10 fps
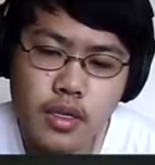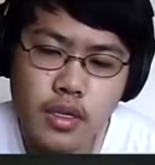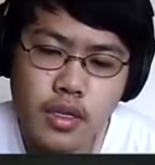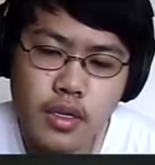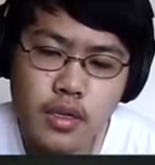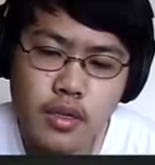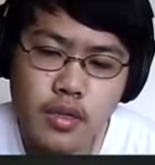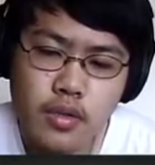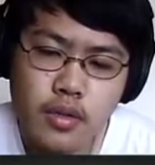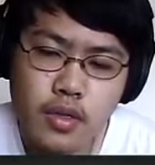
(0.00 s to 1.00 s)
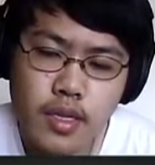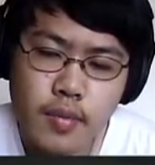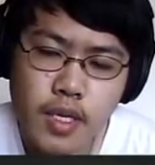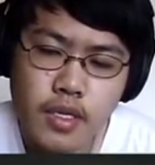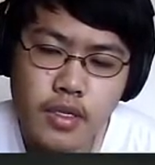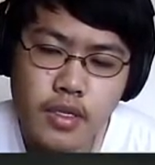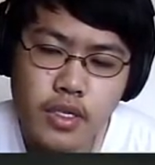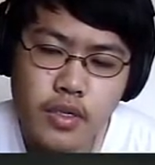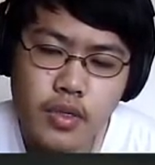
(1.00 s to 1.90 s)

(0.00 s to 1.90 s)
Gotta let my shields